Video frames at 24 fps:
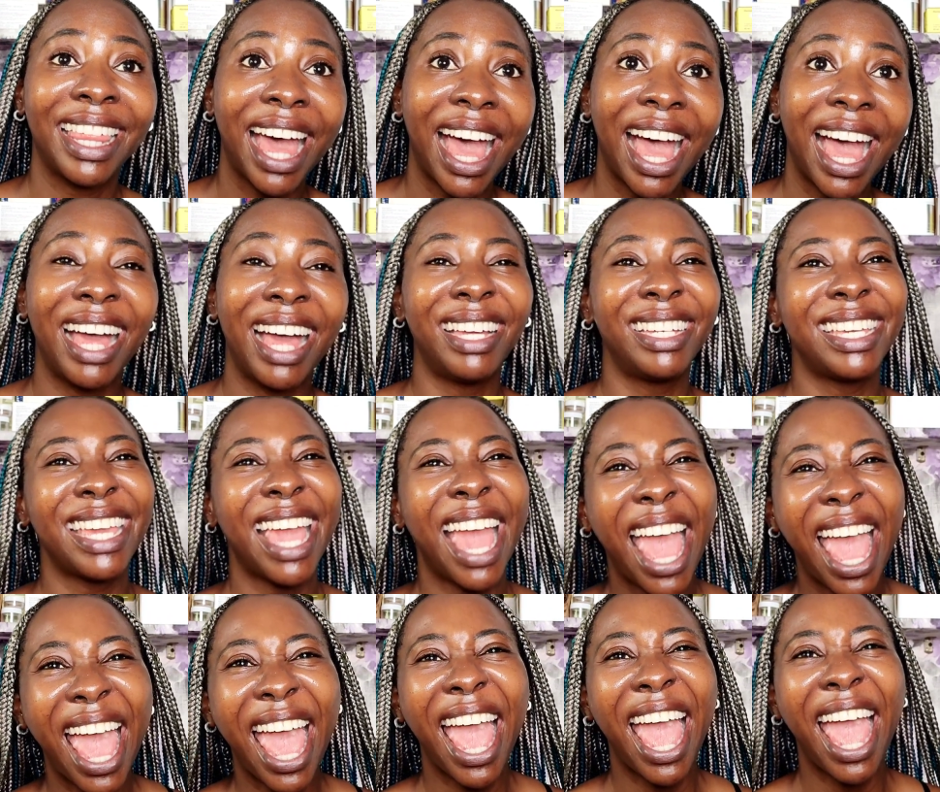that,
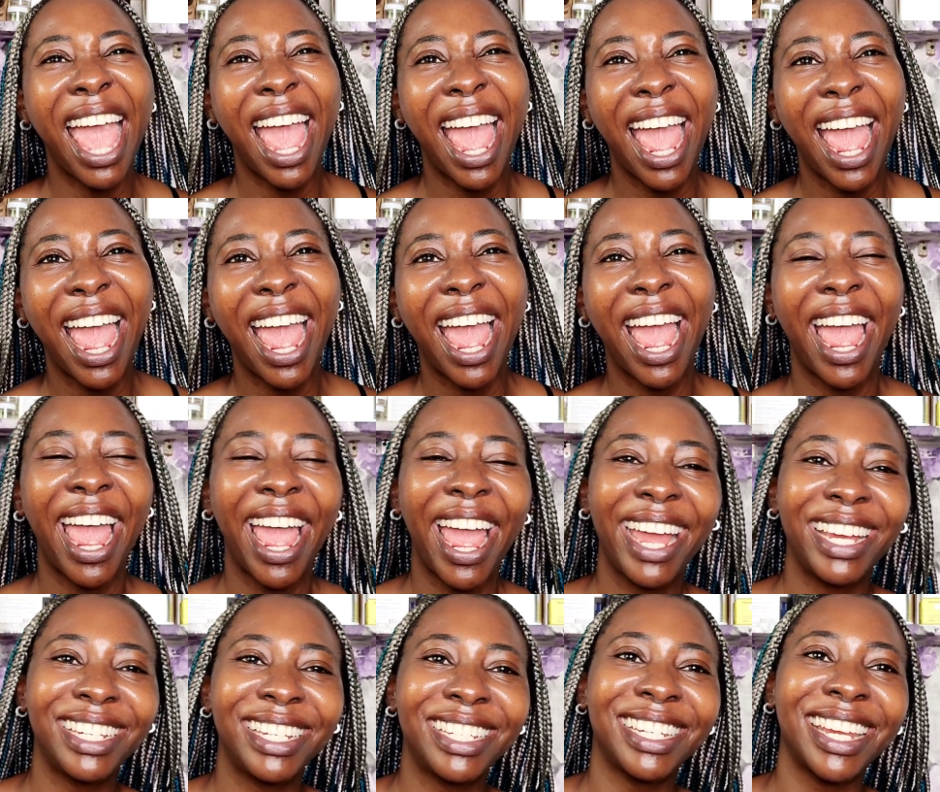
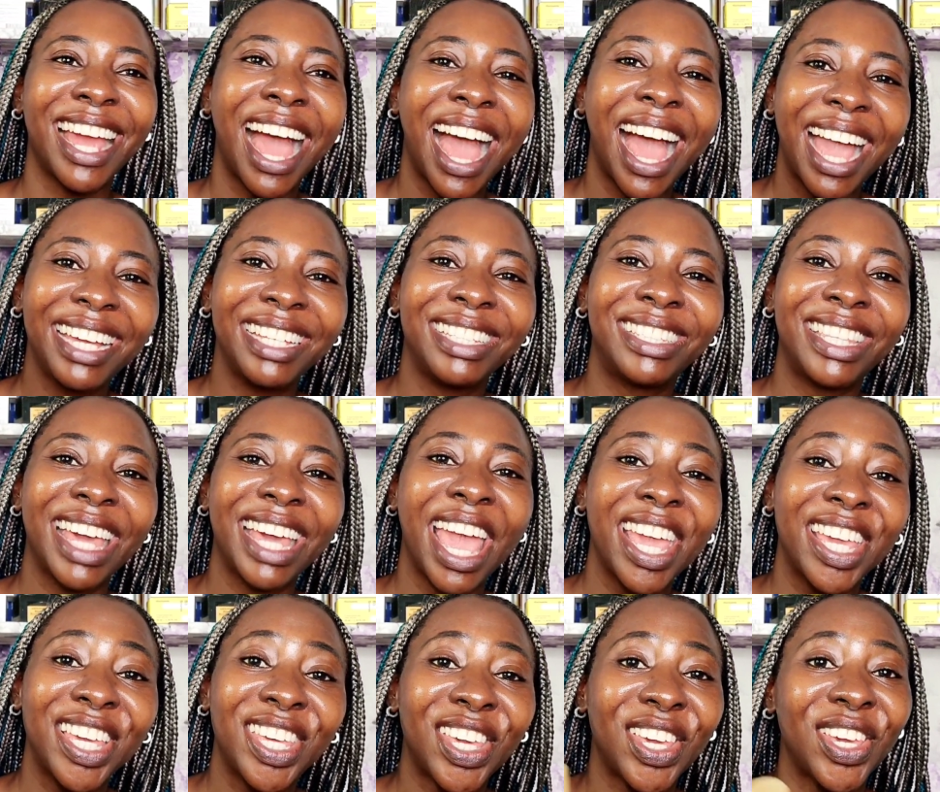yay, Shine,
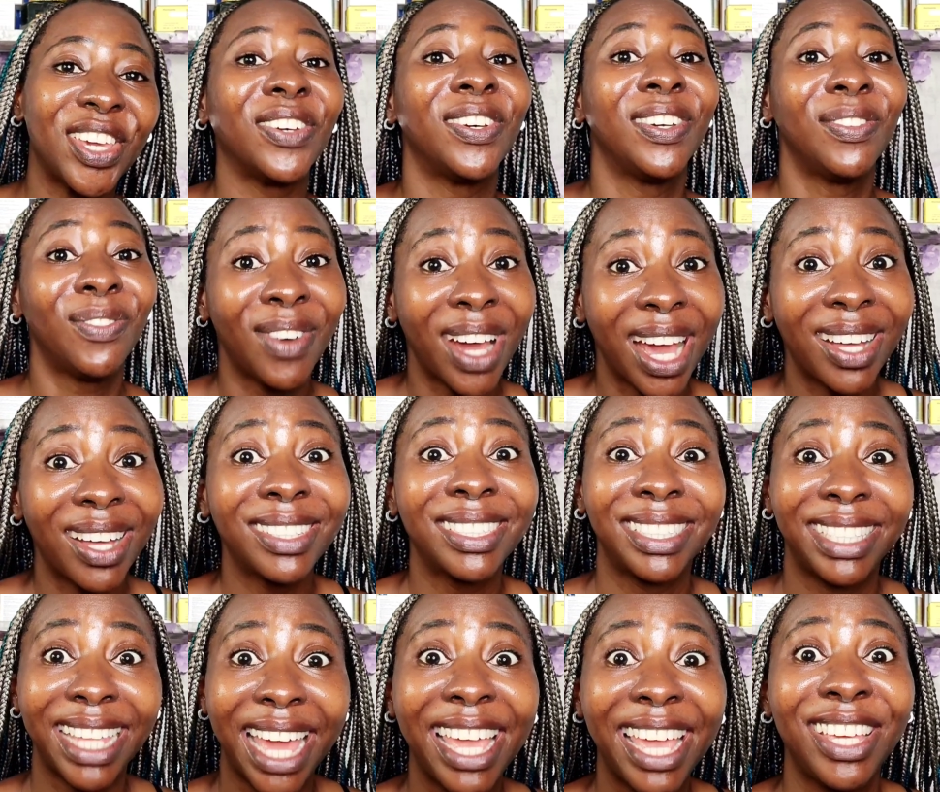thank you,
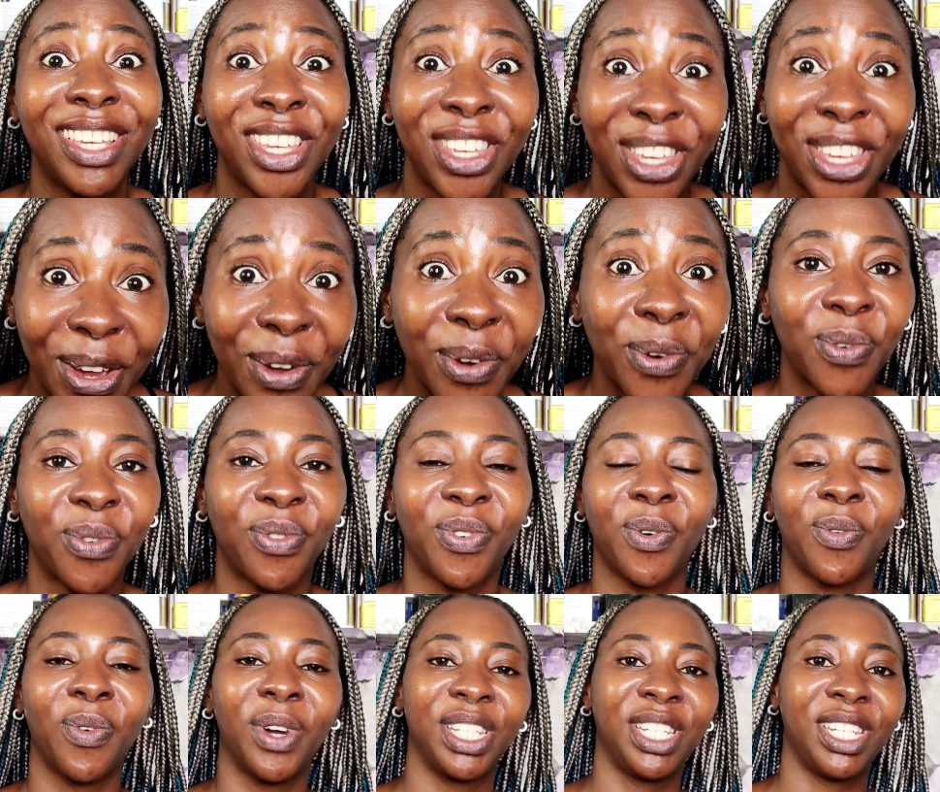well, thank you
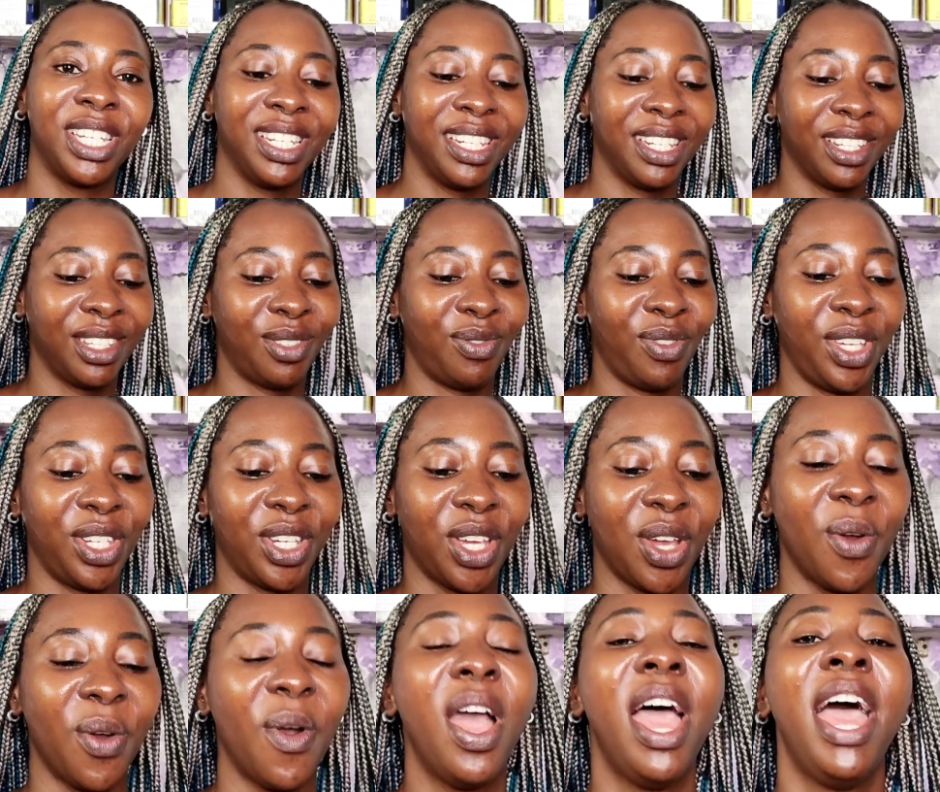for watching this
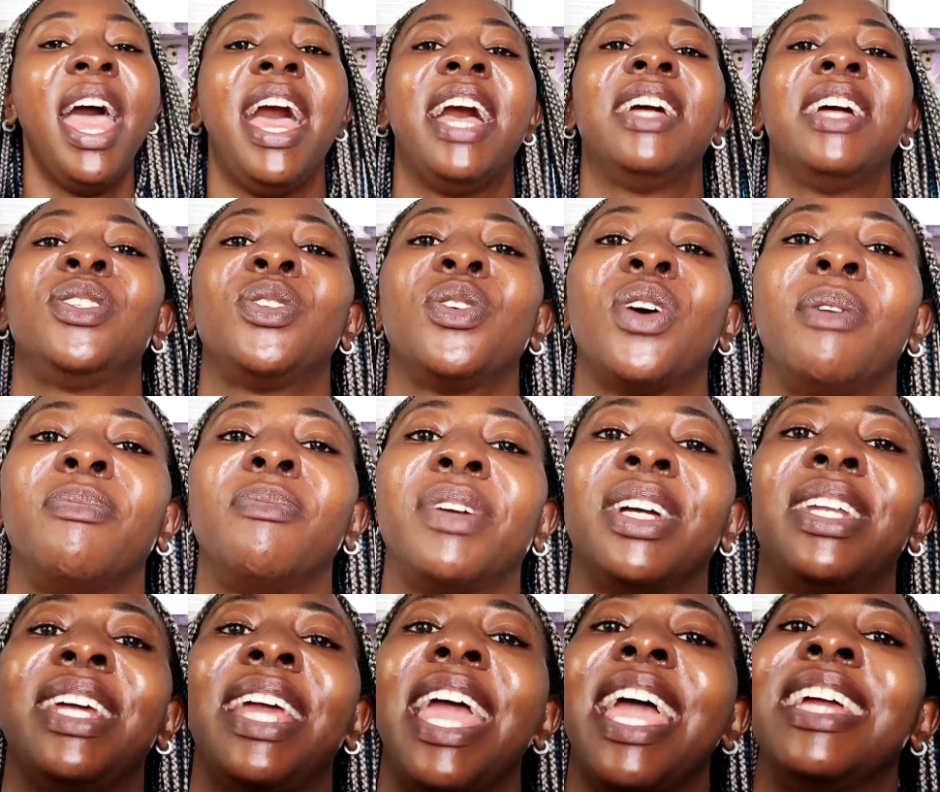video, and so
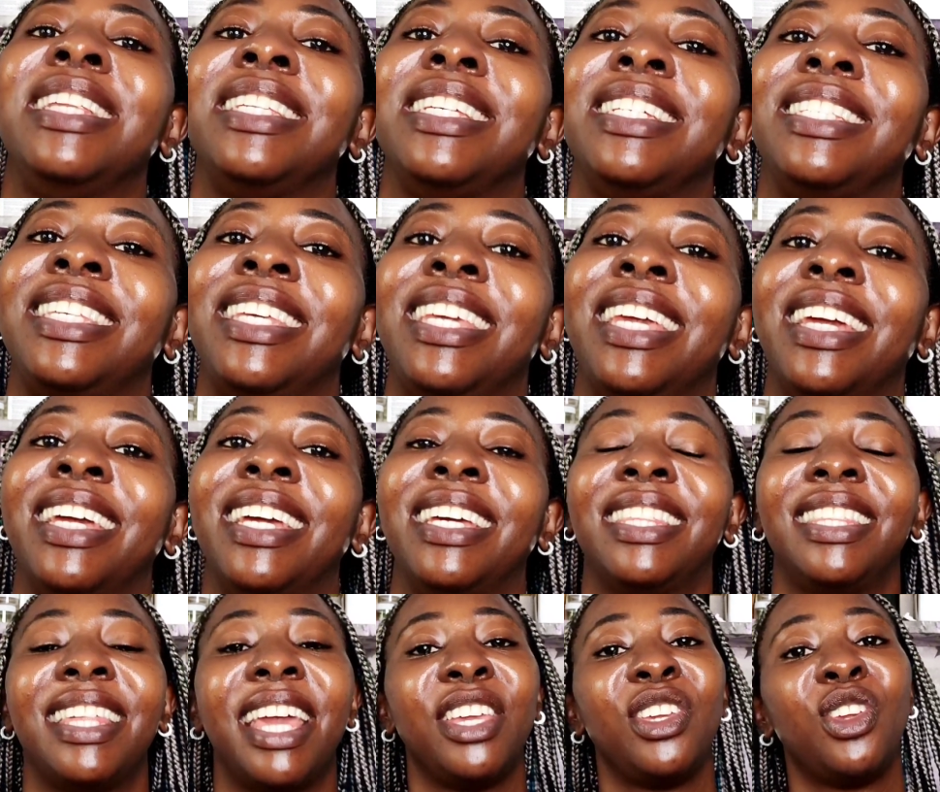I'm gonna end it here.